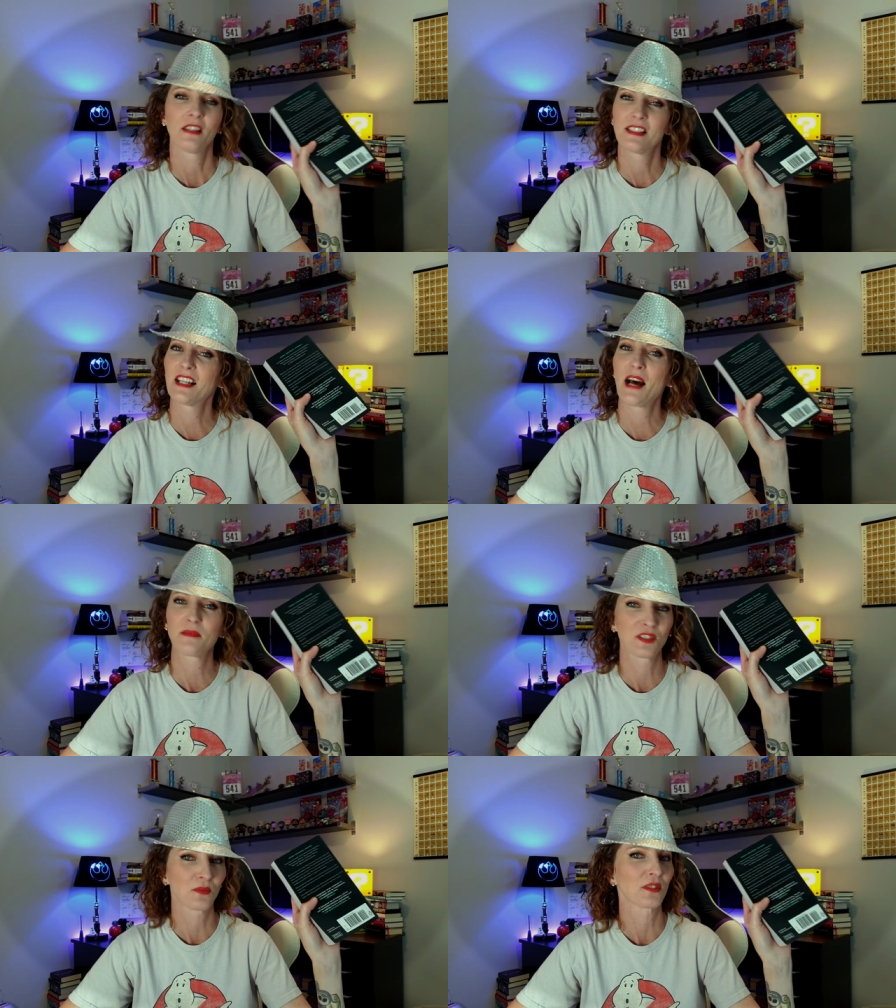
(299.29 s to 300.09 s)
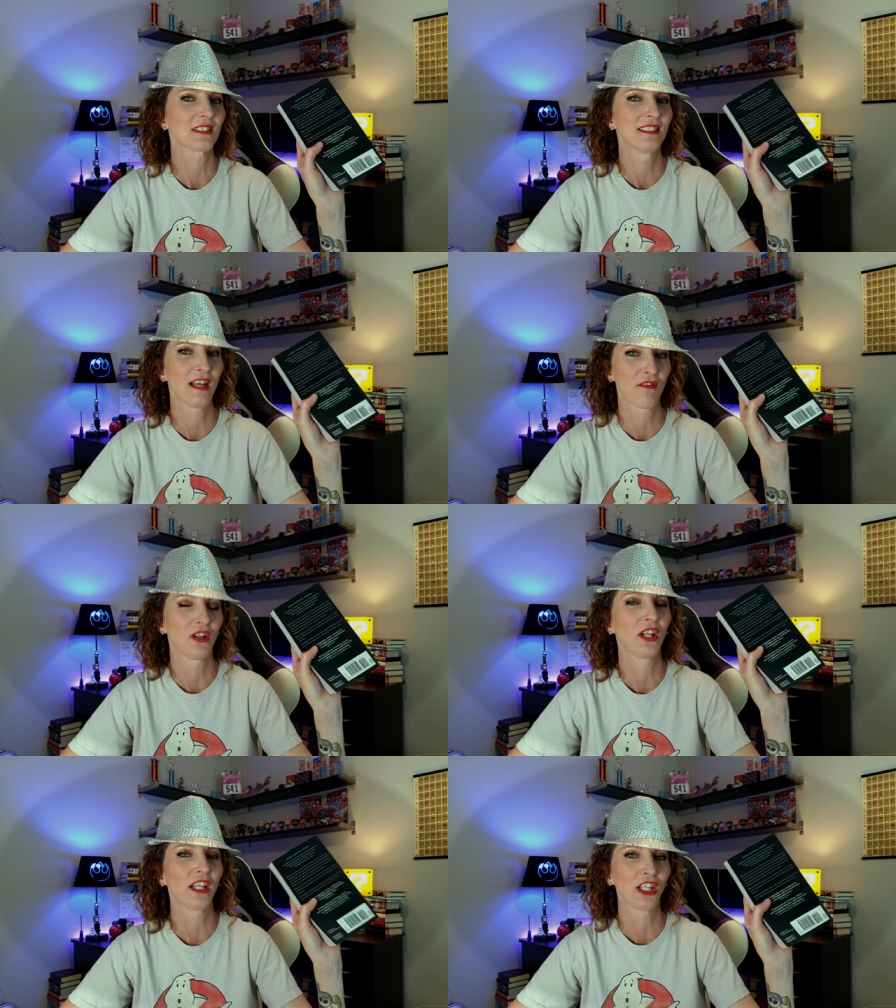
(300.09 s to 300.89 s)
the synopsis was
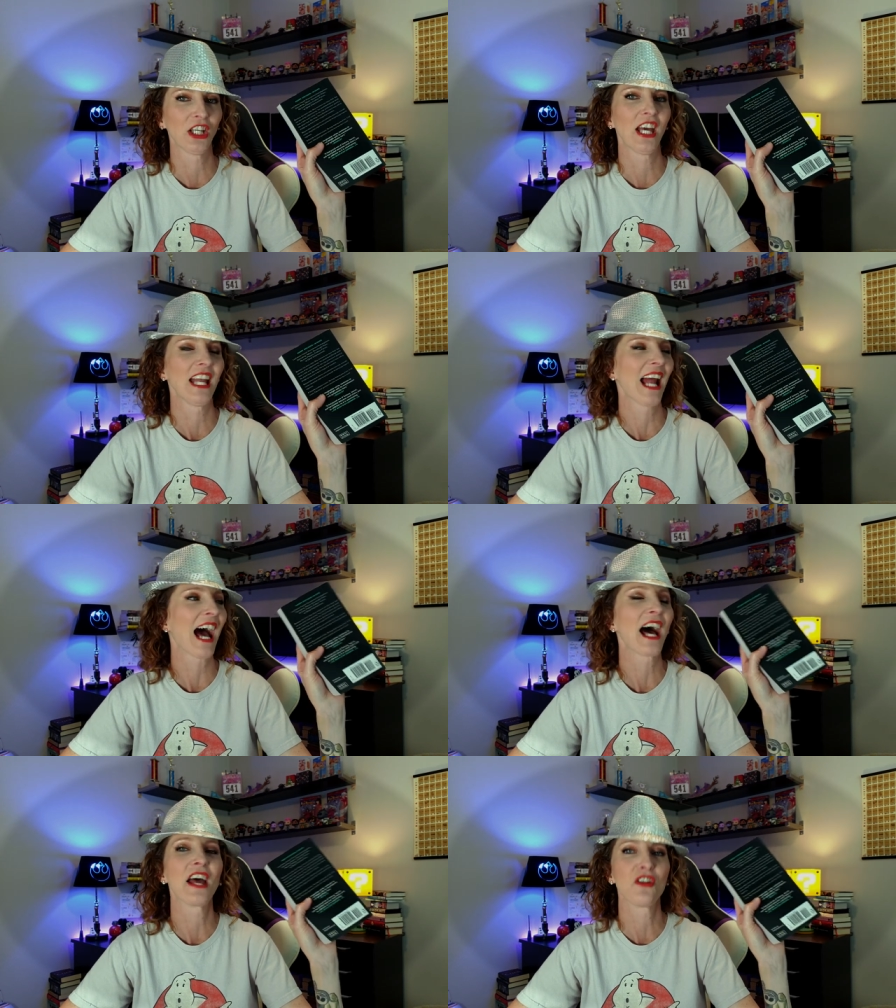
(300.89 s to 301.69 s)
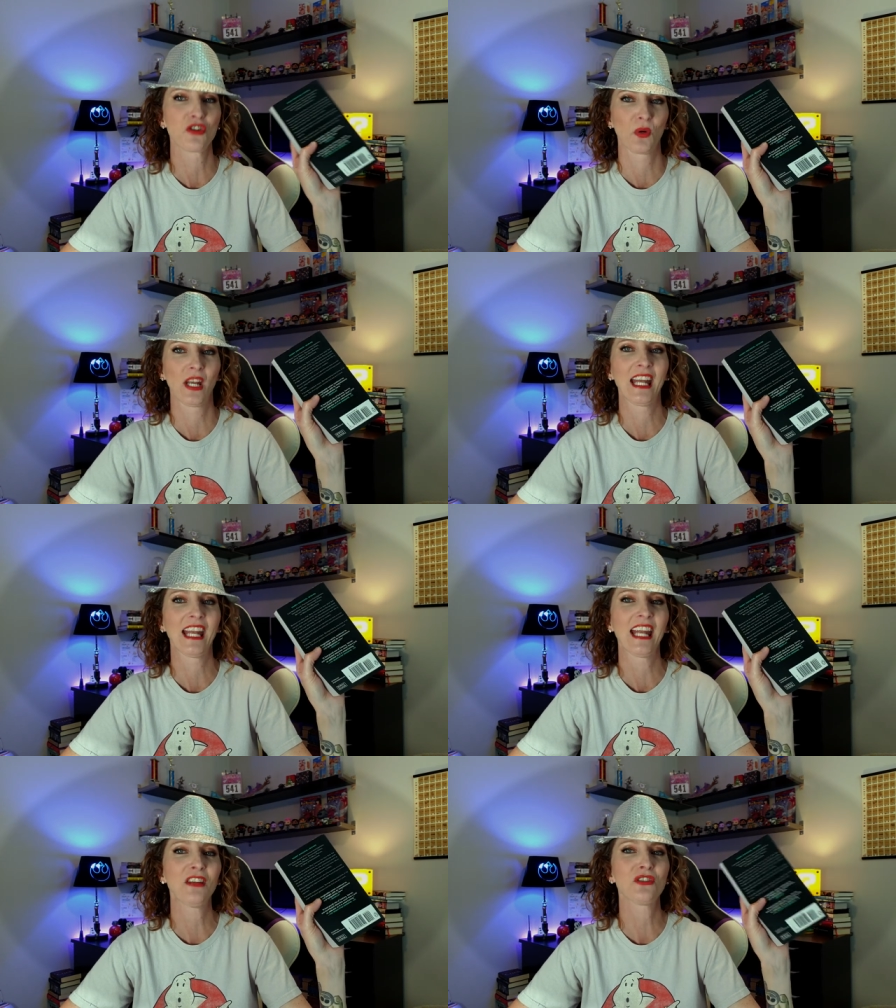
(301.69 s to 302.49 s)
definitely good. I enjoyed
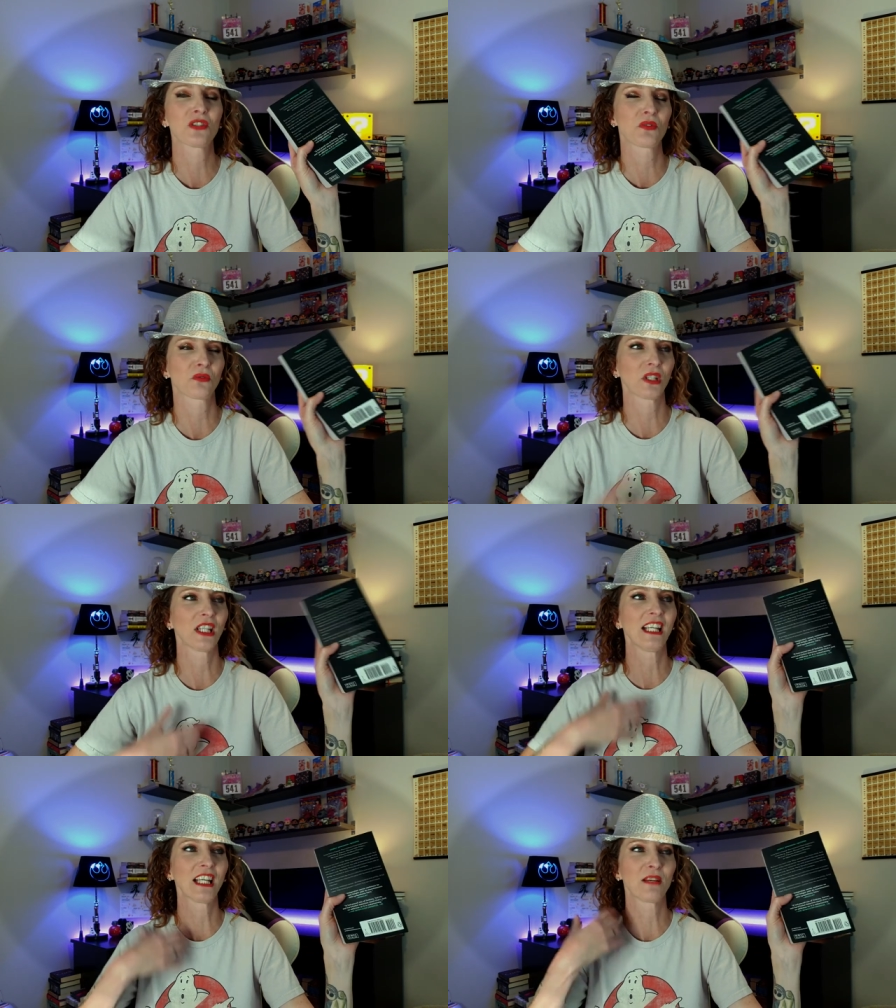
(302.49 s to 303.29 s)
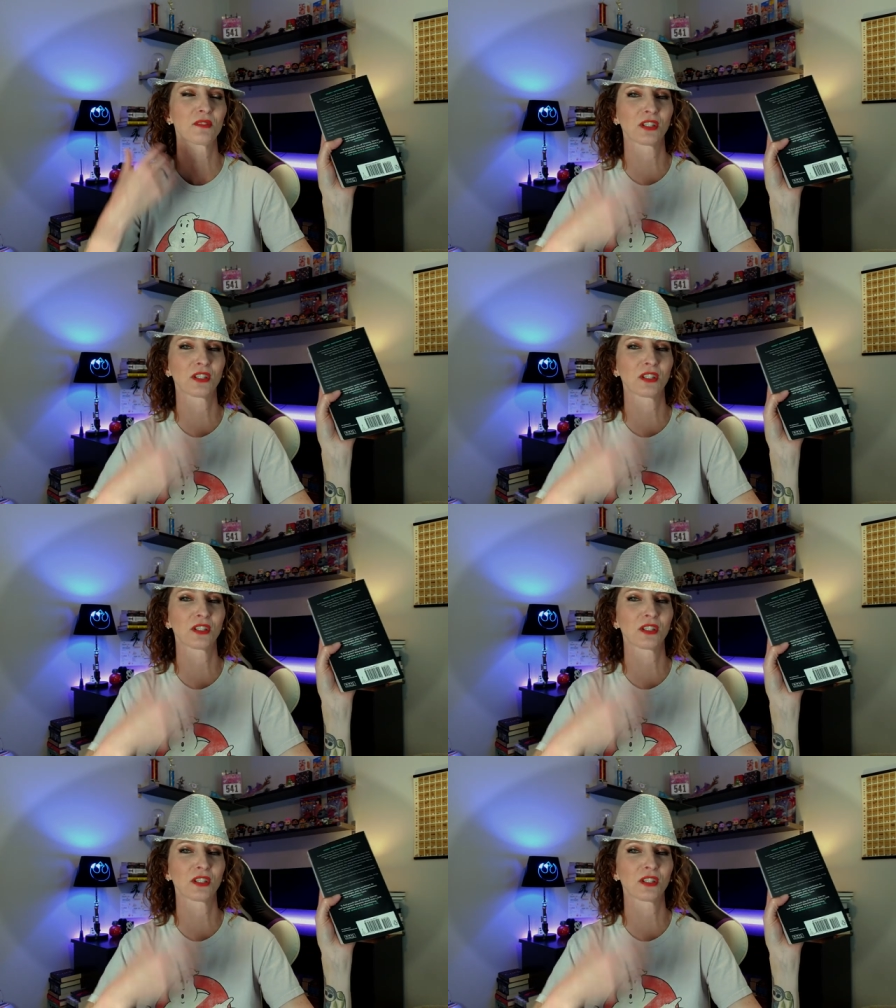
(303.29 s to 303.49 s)
it. It just really comes